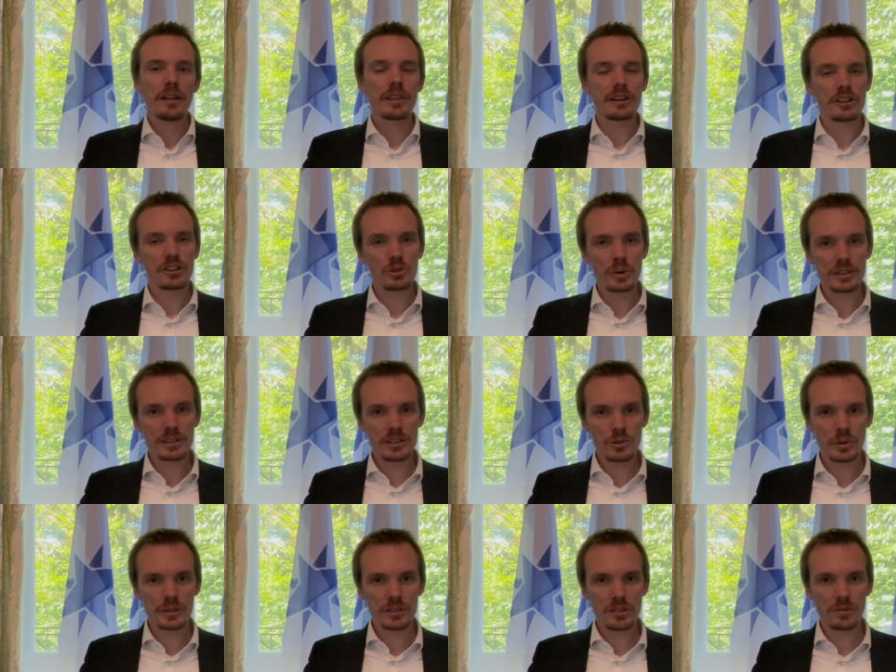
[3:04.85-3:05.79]
Then in
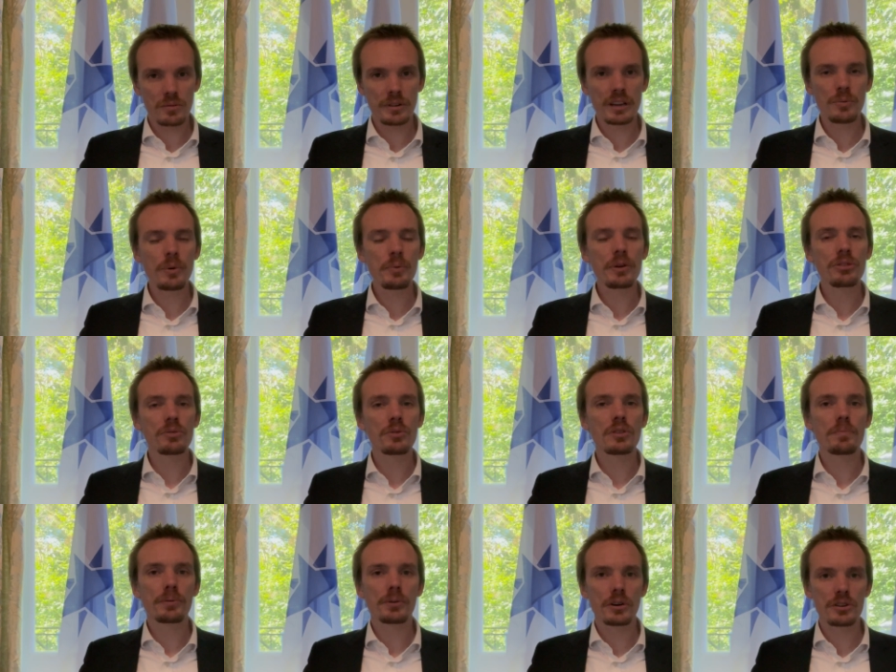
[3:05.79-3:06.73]
2023, we went through the
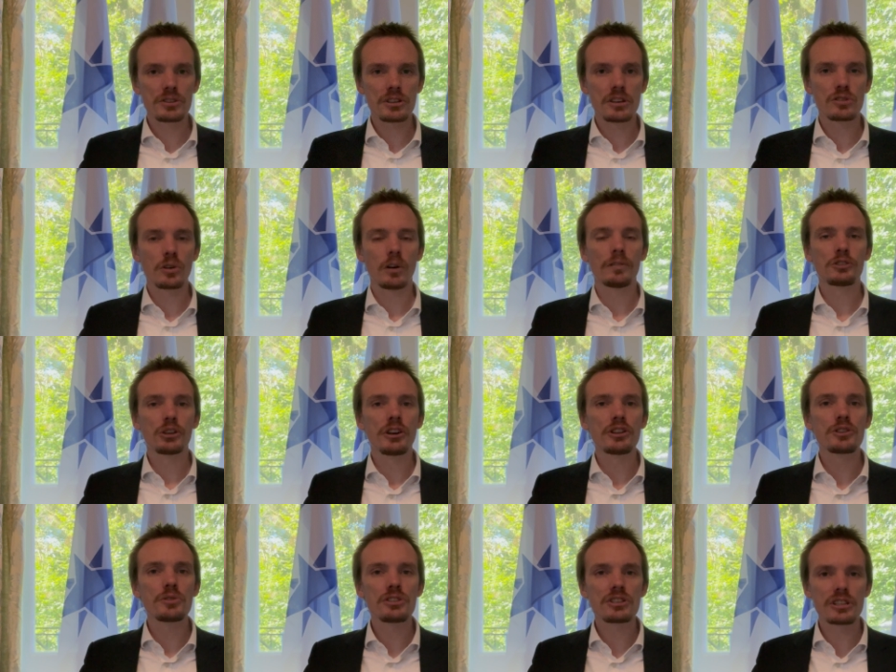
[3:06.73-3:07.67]
process of trying
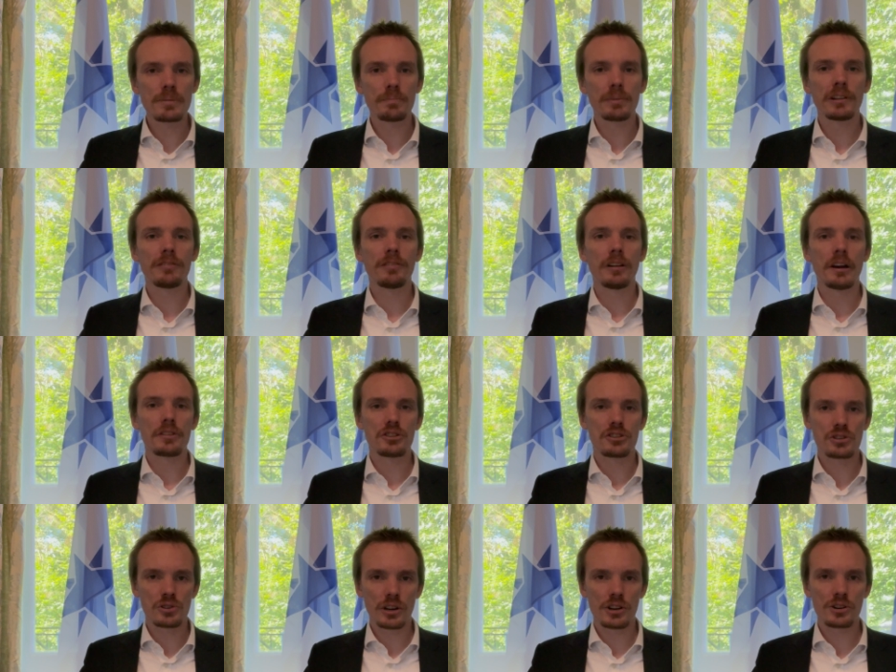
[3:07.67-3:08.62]
to simplify the
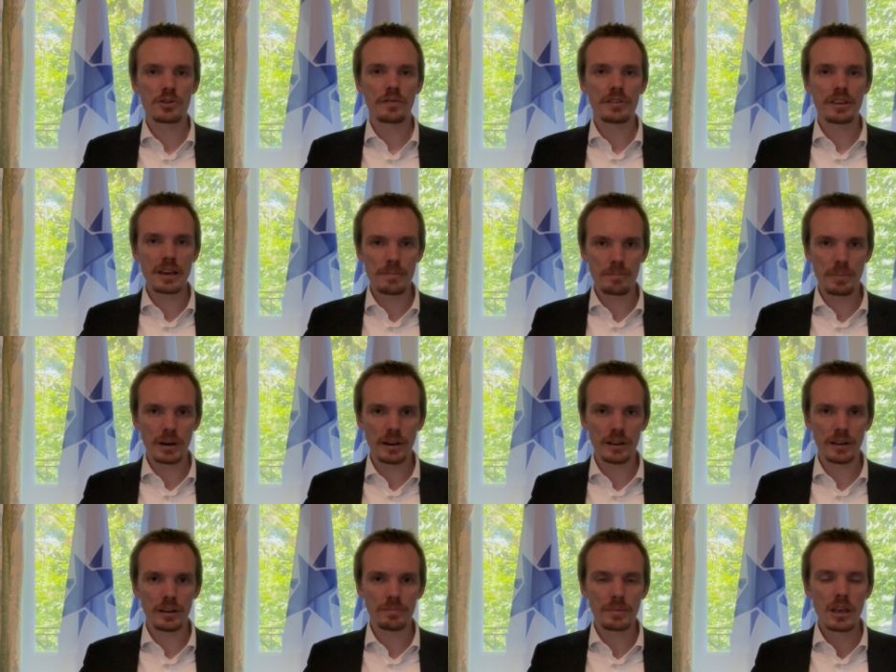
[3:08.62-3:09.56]
structure of the
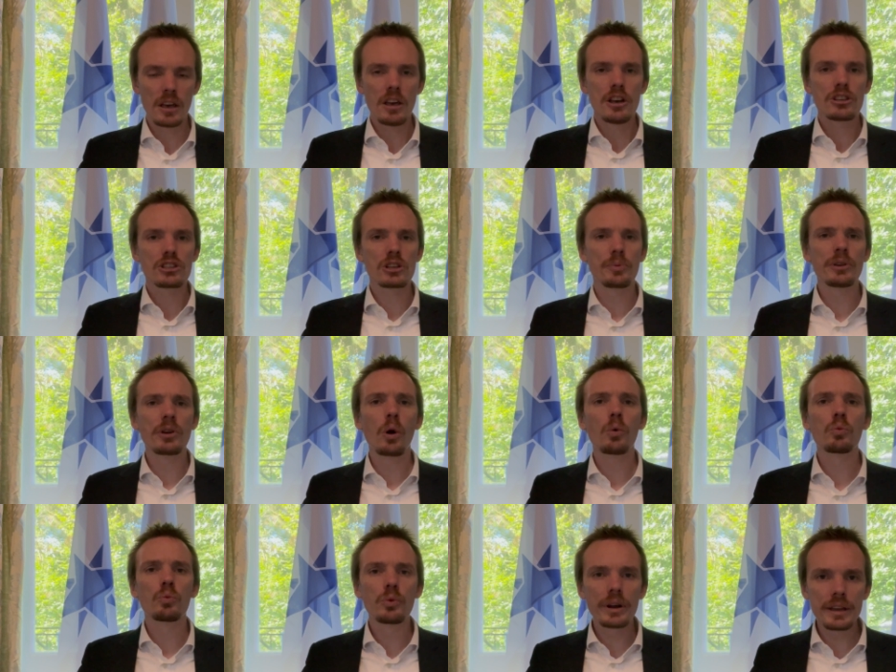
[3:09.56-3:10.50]
empire. So we
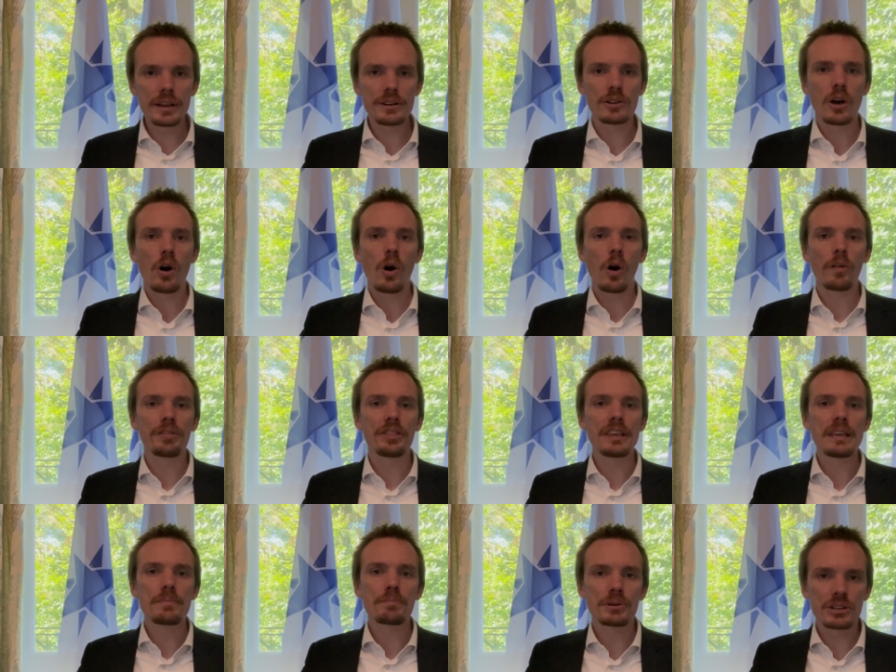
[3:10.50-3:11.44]
got rid of
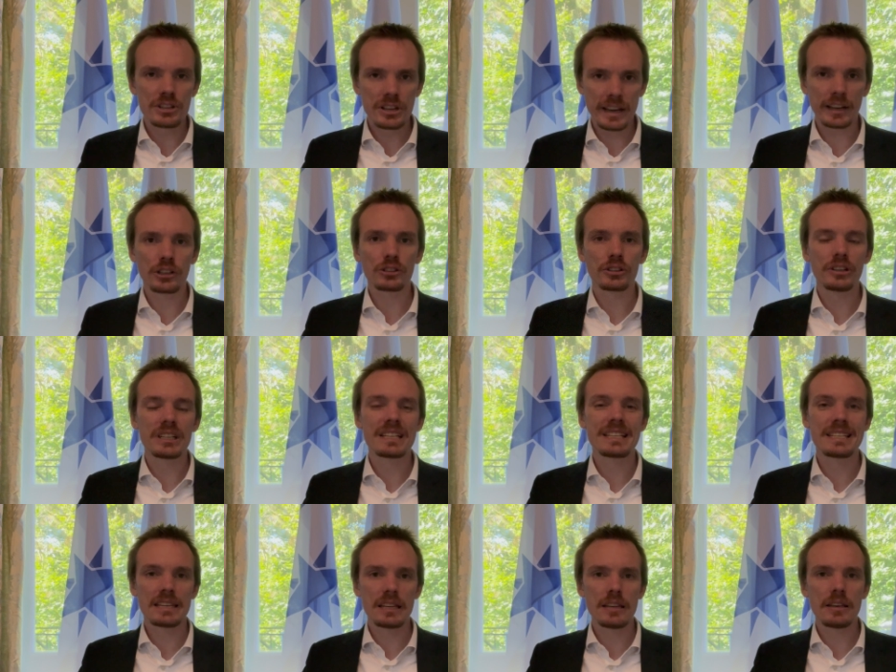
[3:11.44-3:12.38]
the protectorate
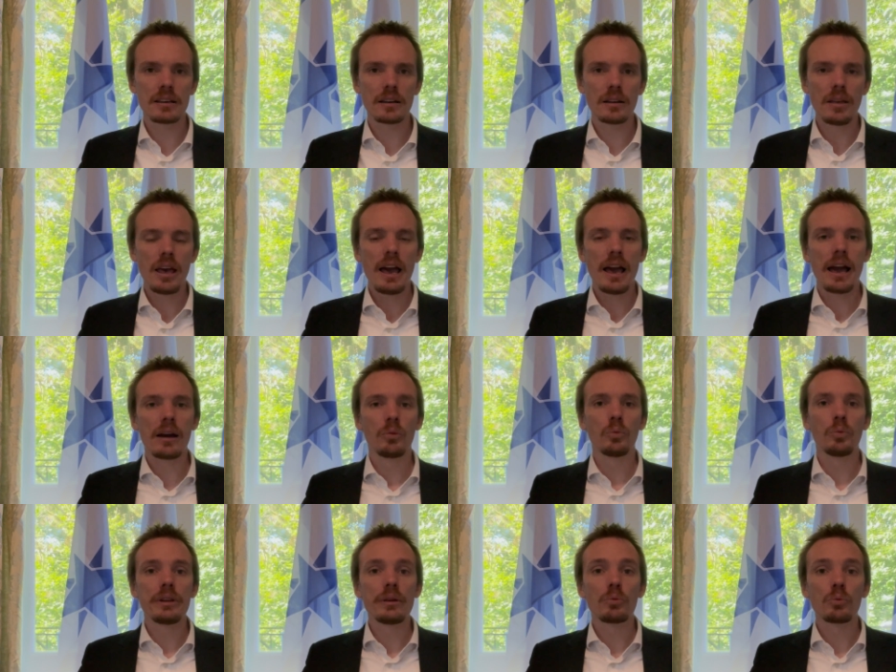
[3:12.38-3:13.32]
tier and
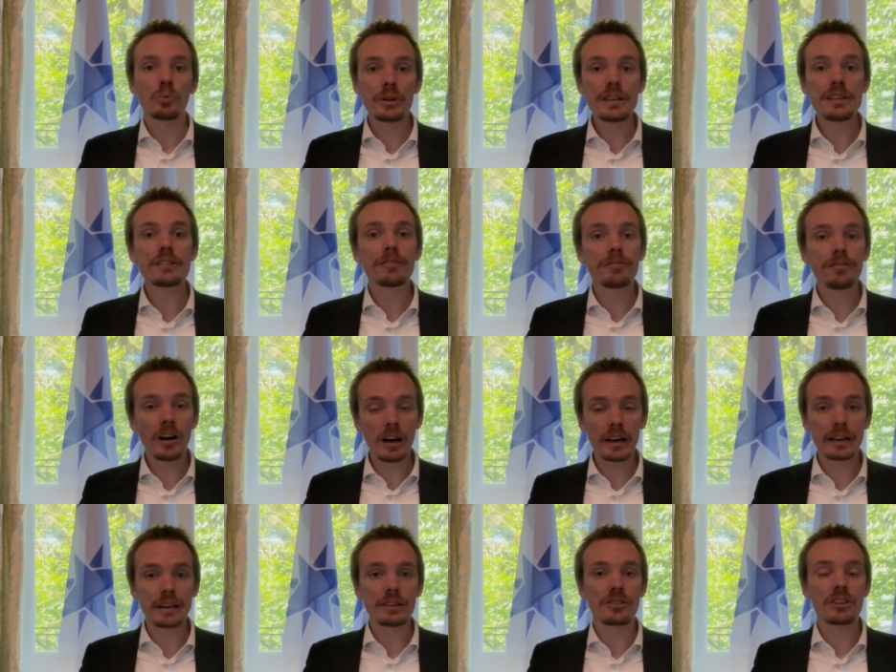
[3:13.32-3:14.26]
we
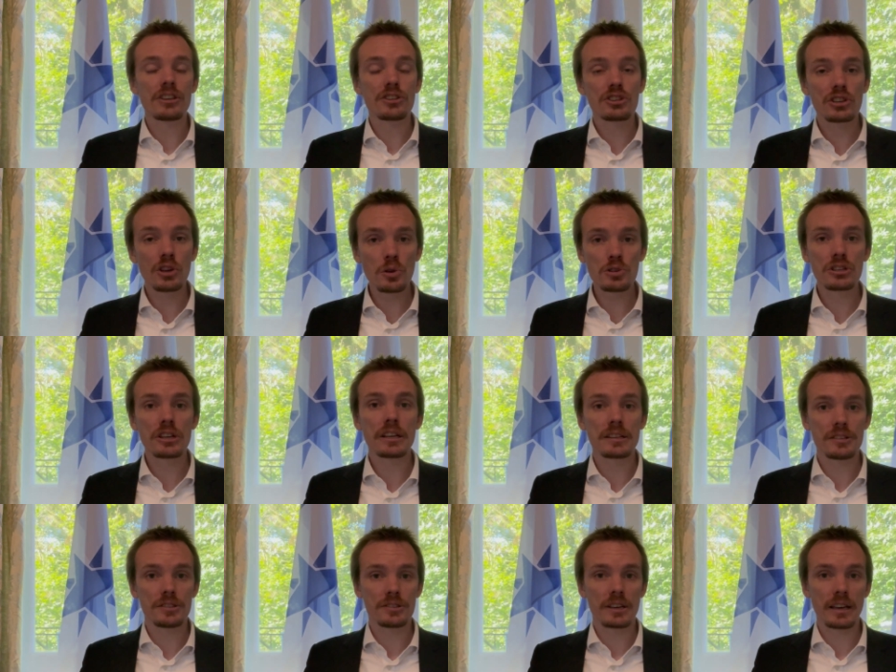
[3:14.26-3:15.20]
redefined the
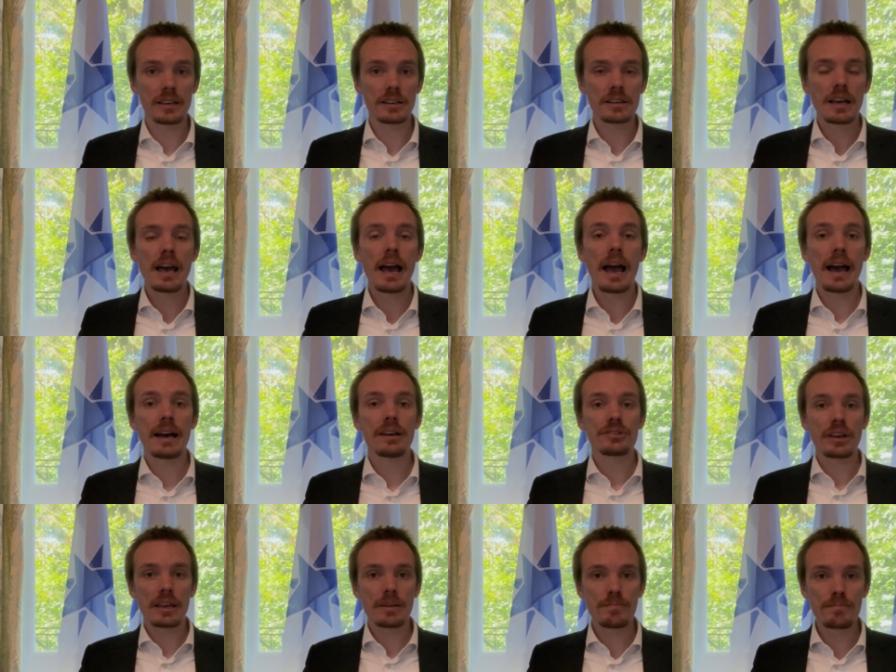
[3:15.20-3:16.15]
associated state as
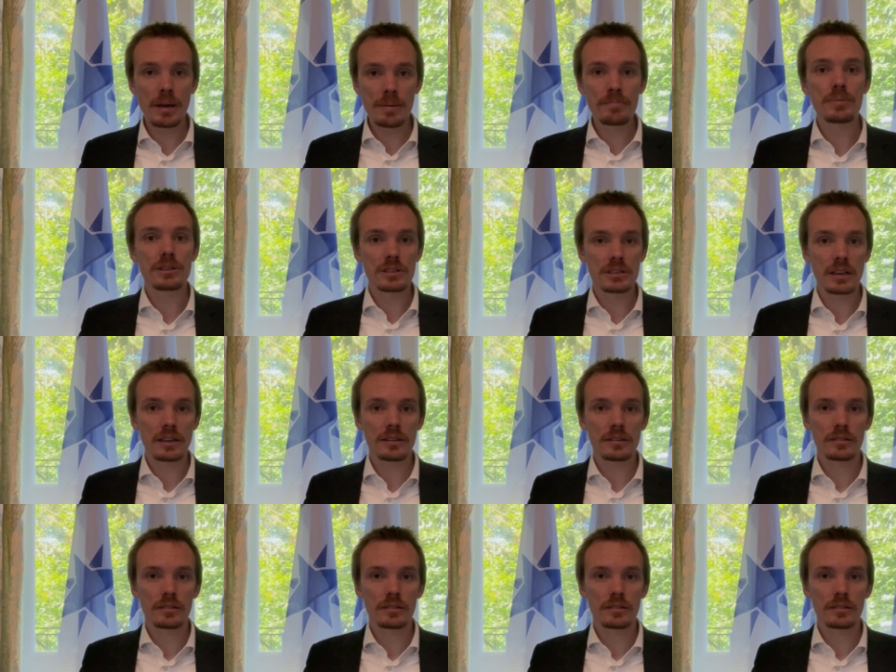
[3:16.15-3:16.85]
a member state.